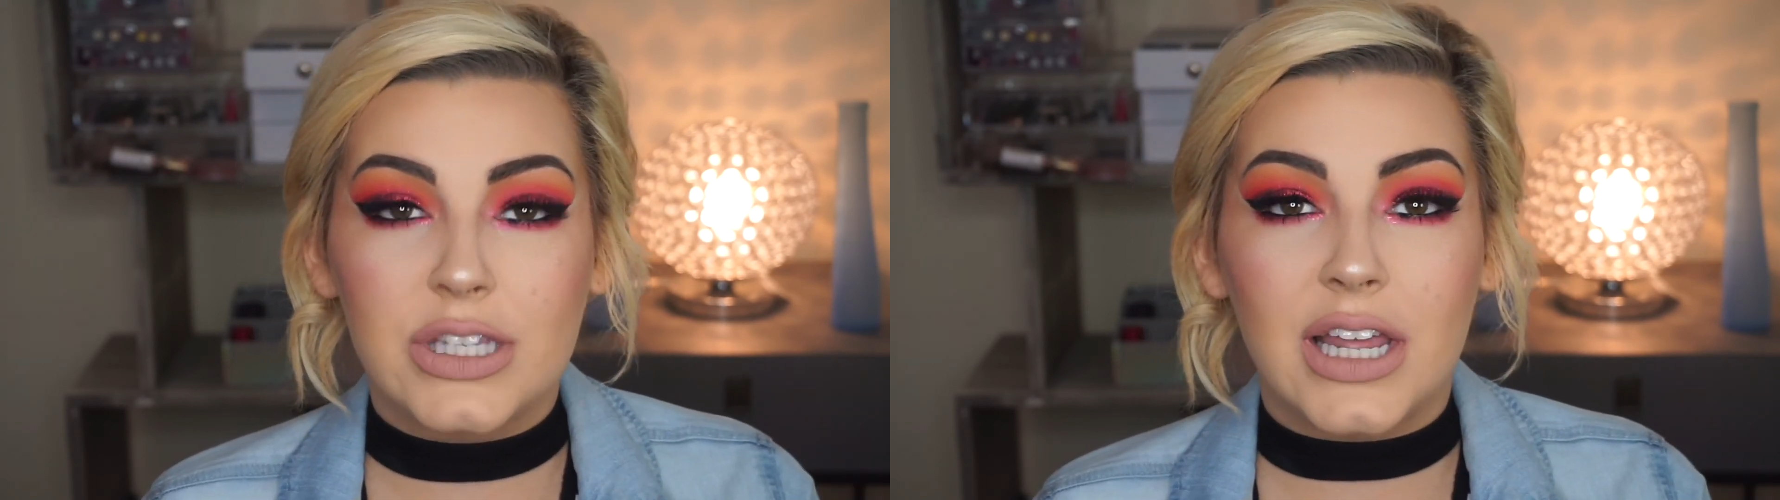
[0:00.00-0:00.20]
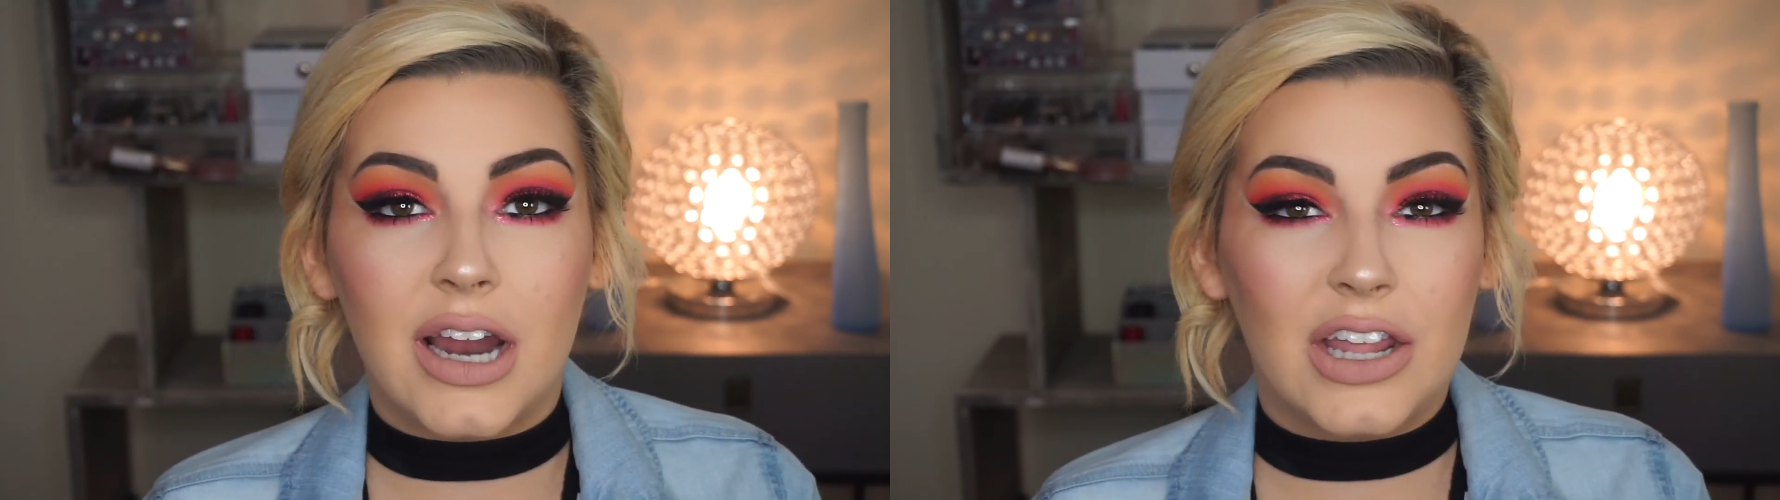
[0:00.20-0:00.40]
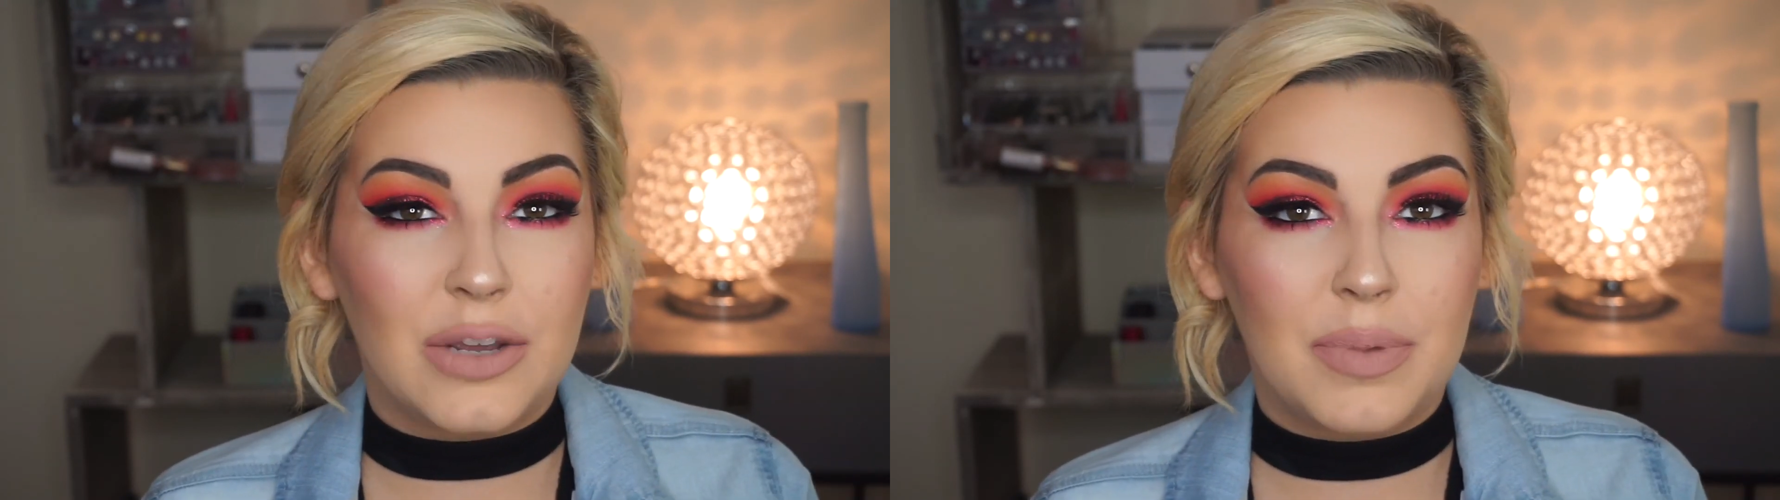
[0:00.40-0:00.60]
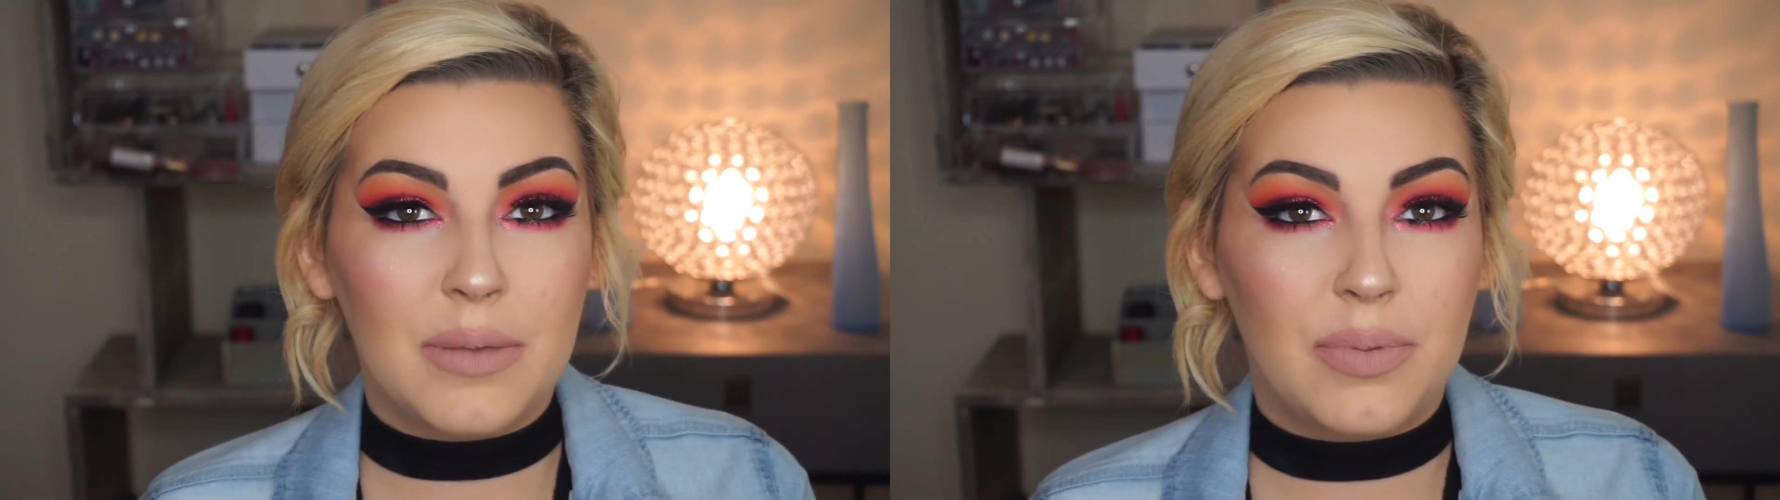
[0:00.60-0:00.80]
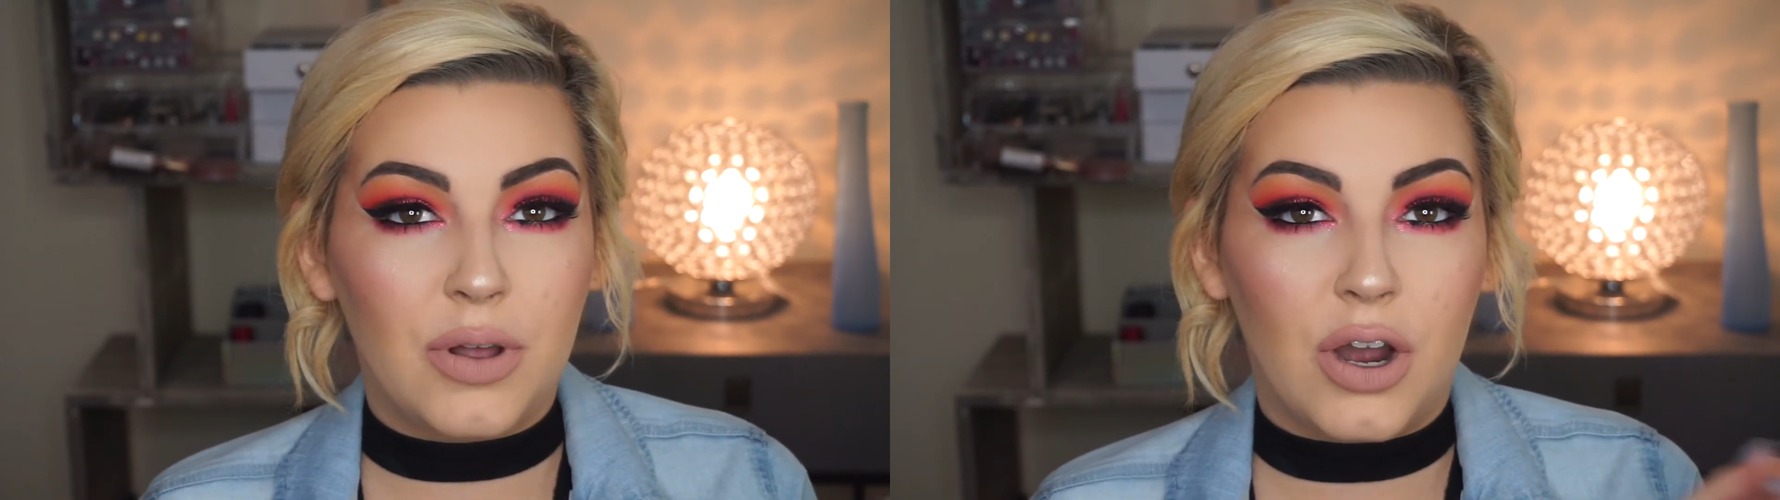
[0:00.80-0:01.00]
that other
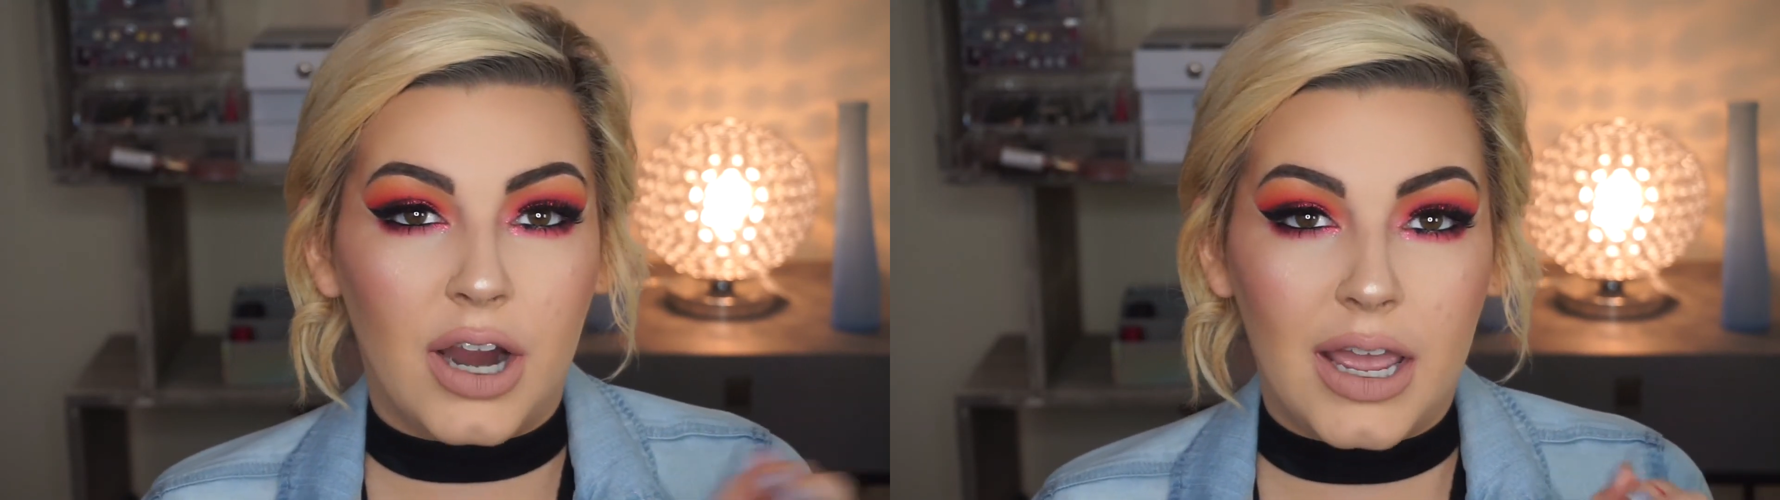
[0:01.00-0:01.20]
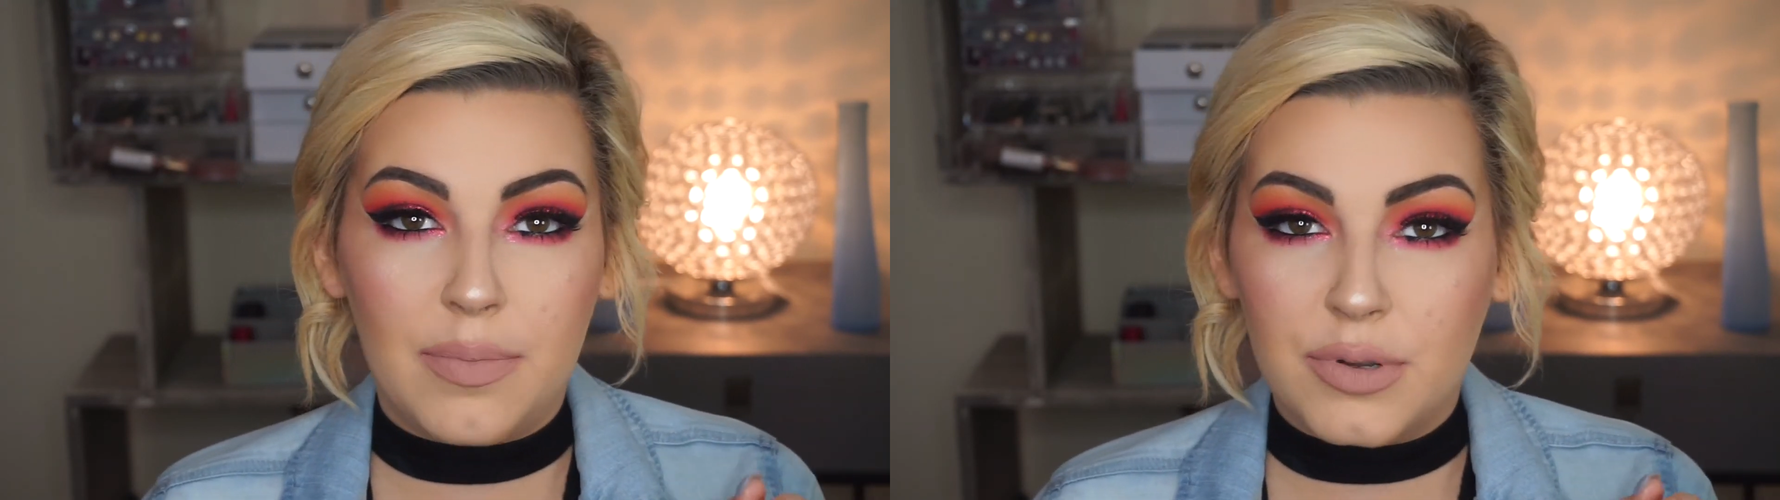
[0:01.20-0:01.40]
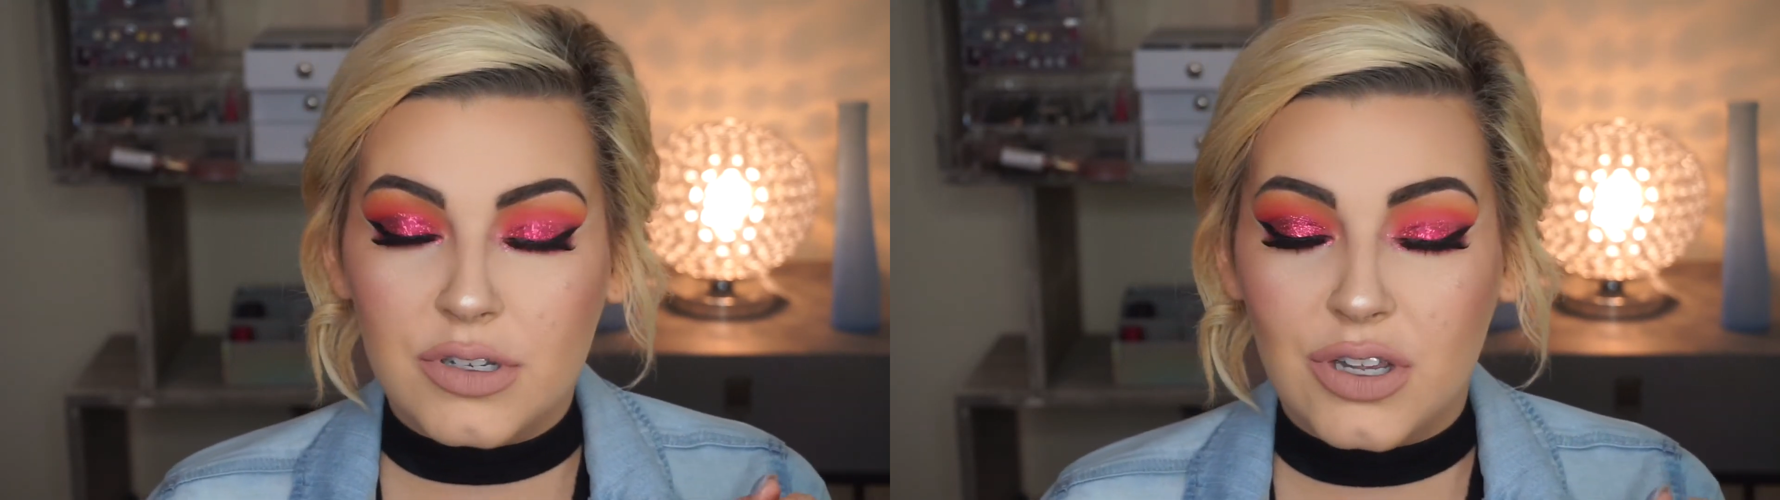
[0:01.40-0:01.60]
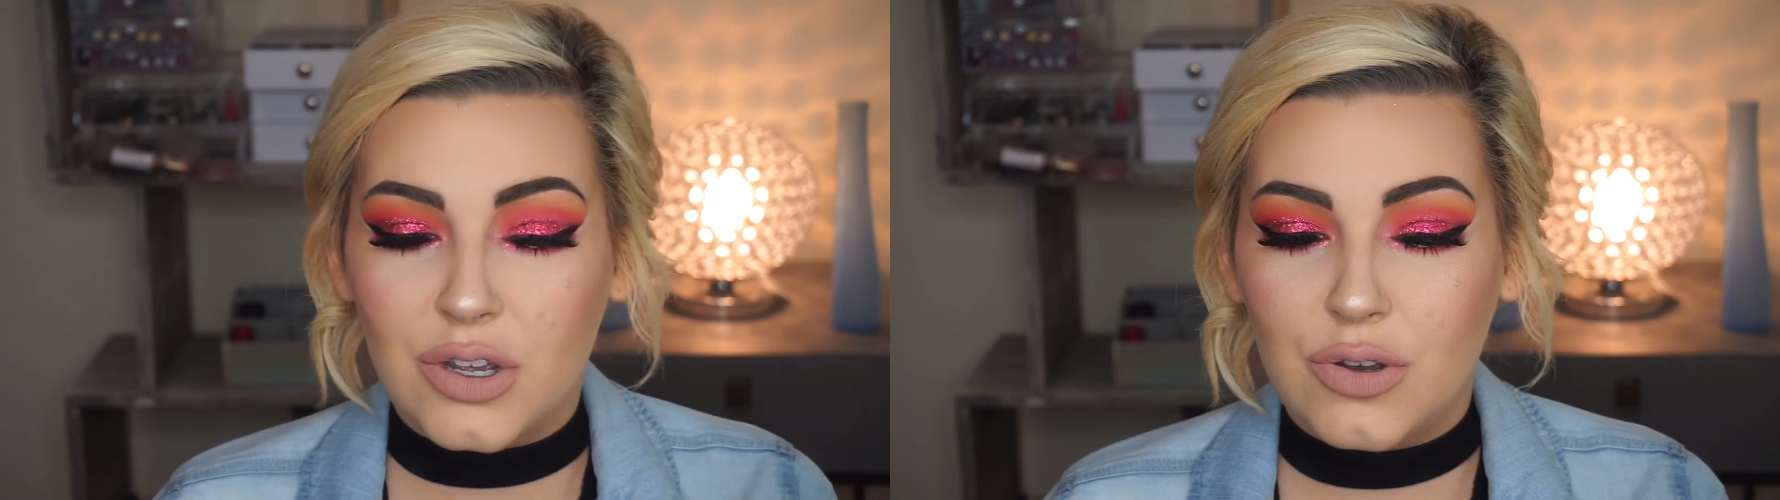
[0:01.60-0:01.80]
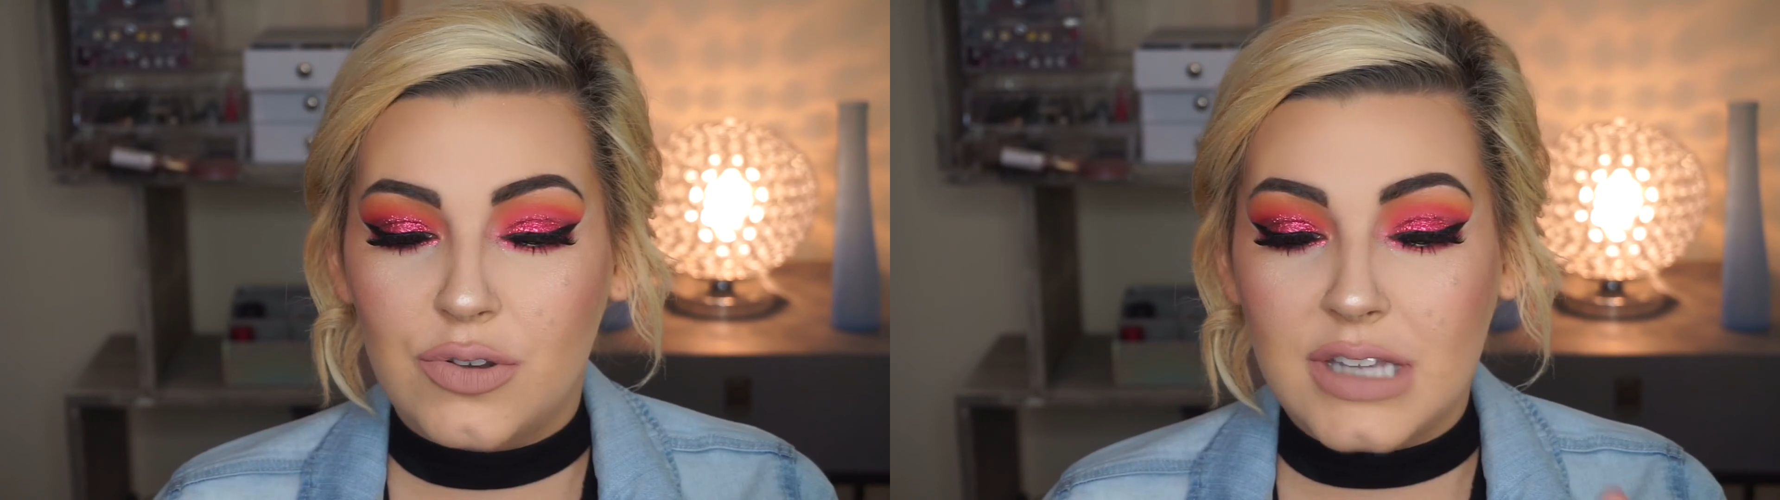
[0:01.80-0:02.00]
people are able to use,